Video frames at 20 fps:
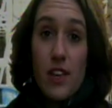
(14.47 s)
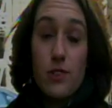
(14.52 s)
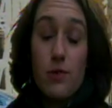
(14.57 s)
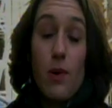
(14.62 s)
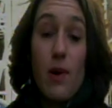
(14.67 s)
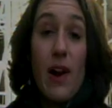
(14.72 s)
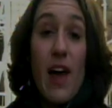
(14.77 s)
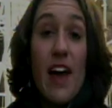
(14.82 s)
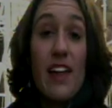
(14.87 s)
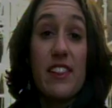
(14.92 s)
what
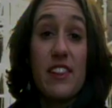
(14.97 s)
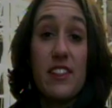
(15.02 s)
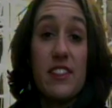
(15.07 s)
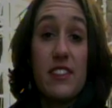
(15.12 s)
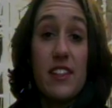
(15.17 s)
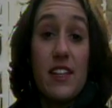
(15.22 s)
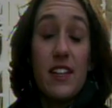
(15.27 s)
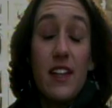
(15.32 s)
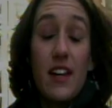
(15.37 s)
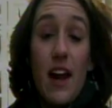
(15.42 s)
athletes
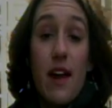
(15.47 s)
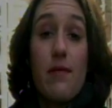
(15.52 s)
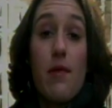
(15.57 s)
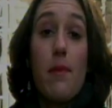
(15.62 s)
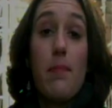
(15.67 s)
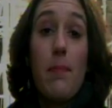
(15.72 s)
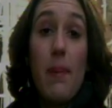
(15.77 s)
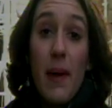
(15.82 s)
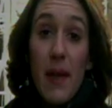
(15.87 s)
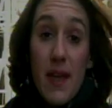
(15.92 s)
eat can have a
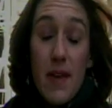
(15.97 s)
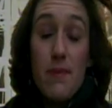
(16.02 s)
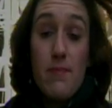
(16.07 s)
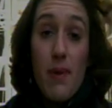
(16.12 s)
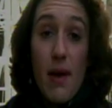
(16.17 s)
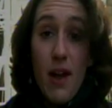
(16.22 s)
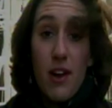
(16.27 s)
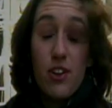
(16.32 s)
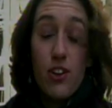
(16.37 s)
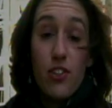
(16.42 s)
big
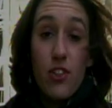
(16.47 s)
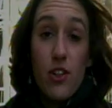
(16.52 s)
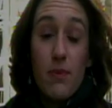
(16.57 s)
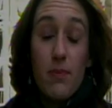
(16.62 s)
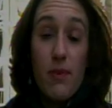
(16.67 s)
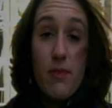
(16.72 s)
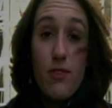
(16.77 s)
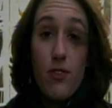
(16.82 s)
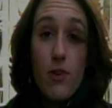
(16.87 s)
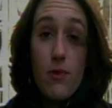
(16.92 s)
impact on their
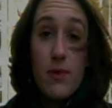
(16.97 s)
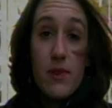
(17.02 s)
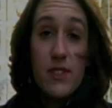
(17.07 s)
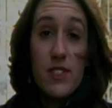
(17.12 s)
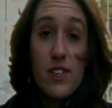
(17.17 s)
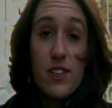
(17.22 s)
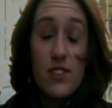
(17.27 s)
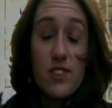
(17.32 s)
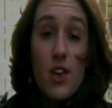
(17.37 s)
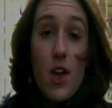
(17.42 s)

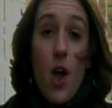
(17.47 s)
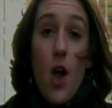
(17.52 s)
performances.